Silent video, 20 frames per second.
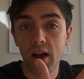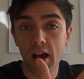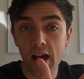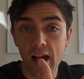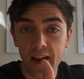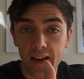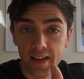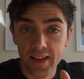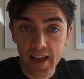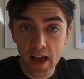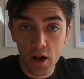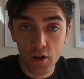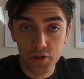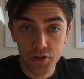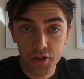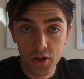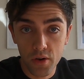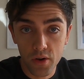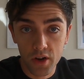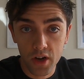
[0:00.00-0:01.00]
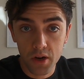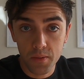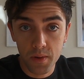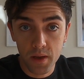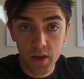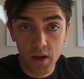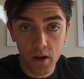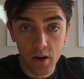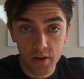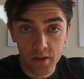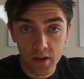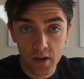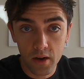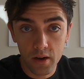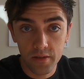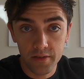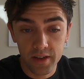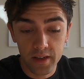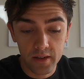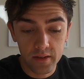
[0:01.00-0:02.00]
any cows you know are going to be hard
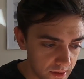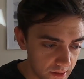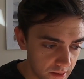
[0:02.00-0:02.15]
calving.